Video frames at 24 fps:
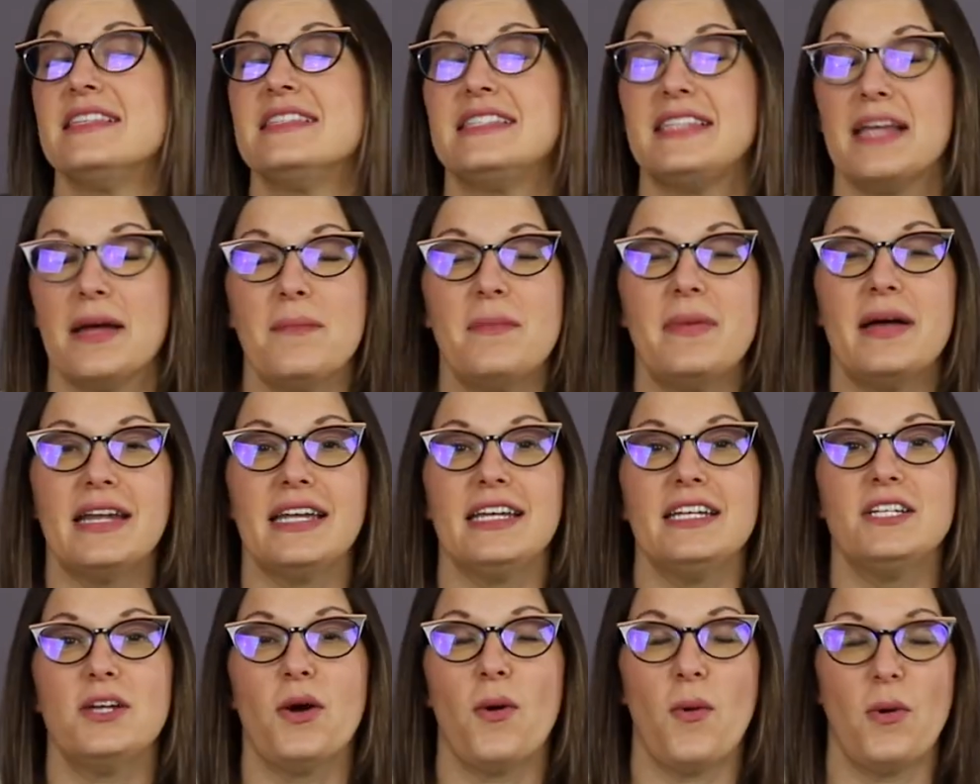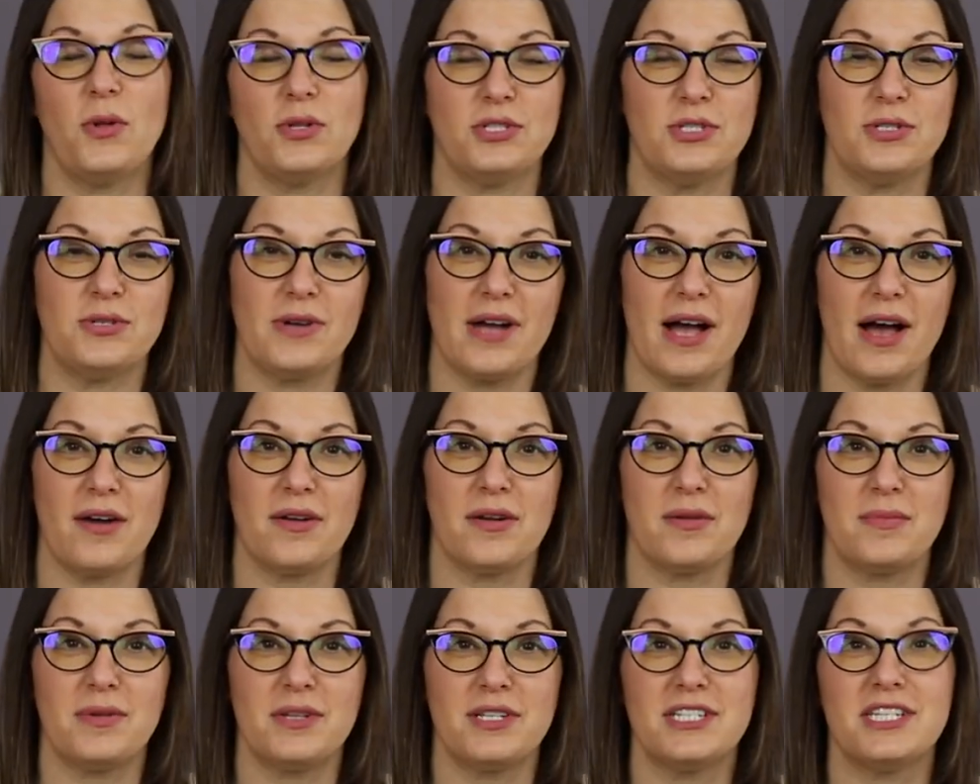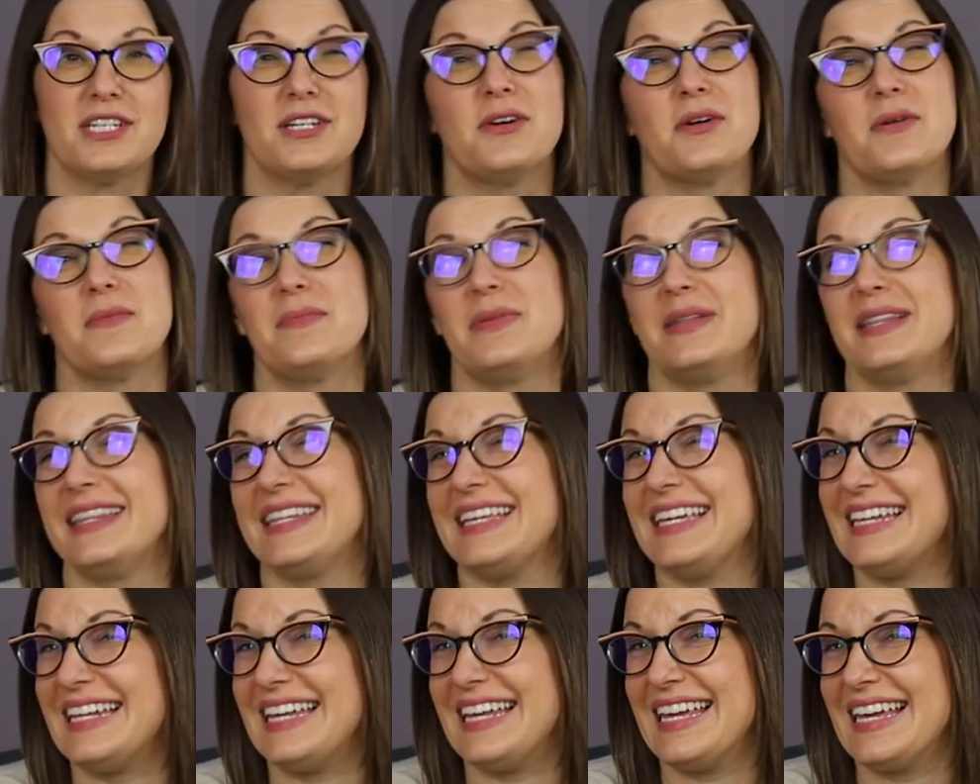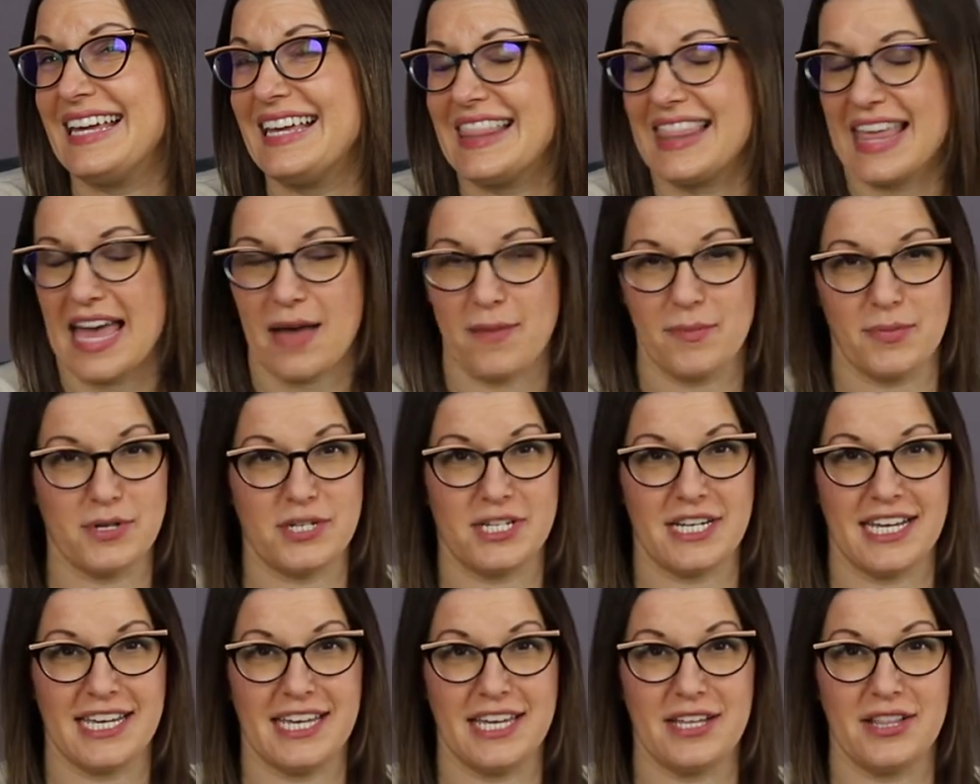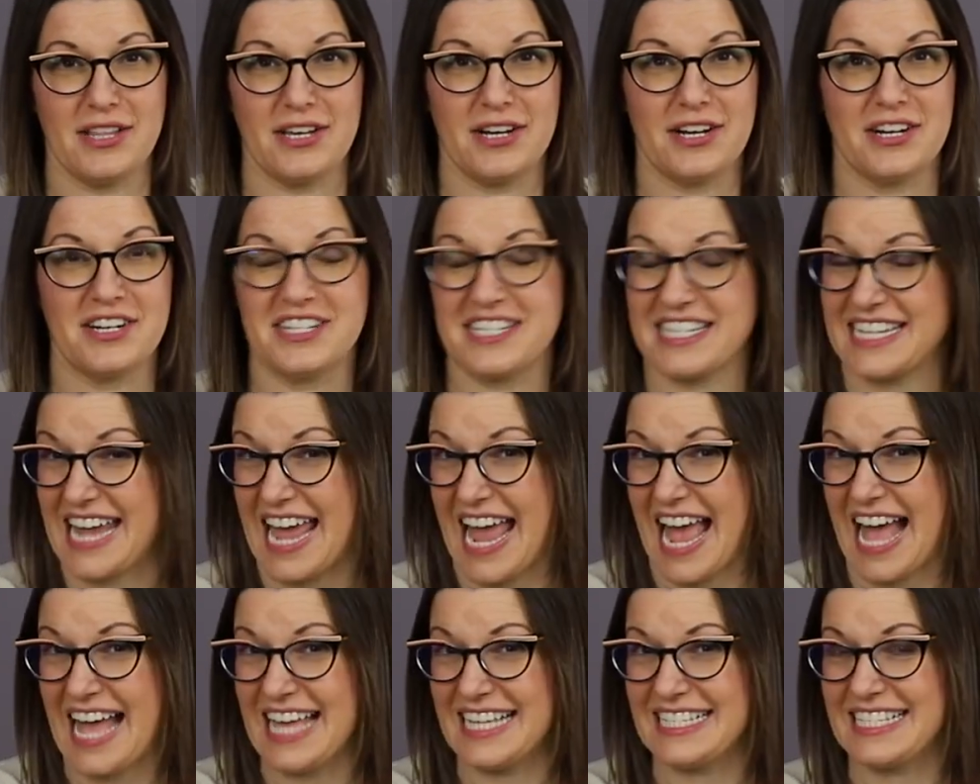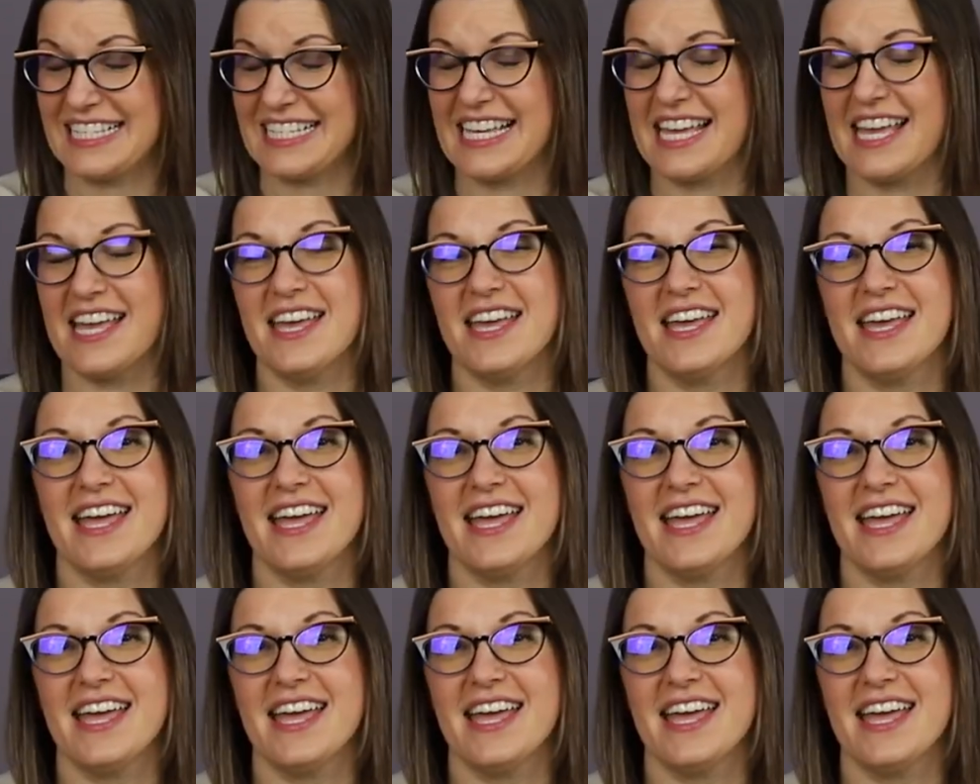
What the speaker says: somebody to hold you accountable to completing that particular task.